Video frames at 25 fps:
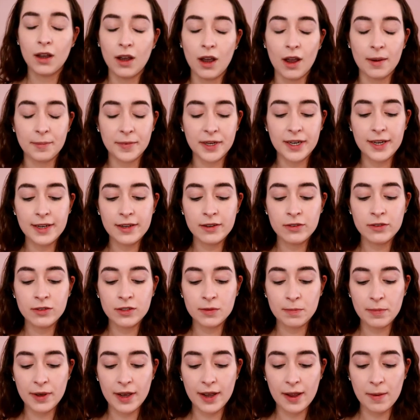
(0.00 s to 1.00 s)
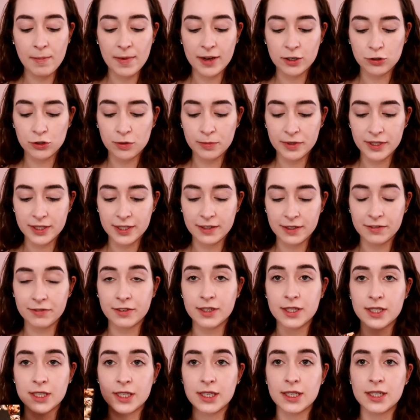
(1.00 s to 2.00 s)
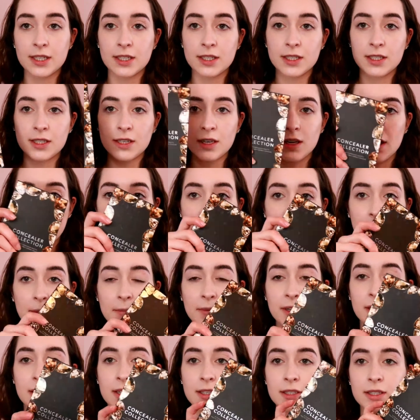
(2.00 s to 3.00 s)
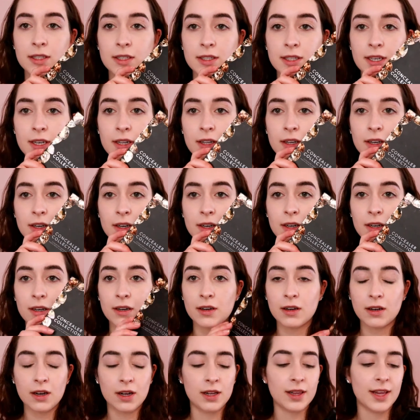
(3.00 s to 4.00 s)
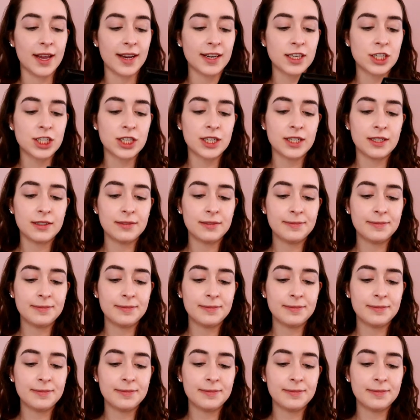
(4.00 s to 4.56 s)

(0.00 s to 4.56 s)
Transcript: I'm going to use my Measurable Differences concealer collection.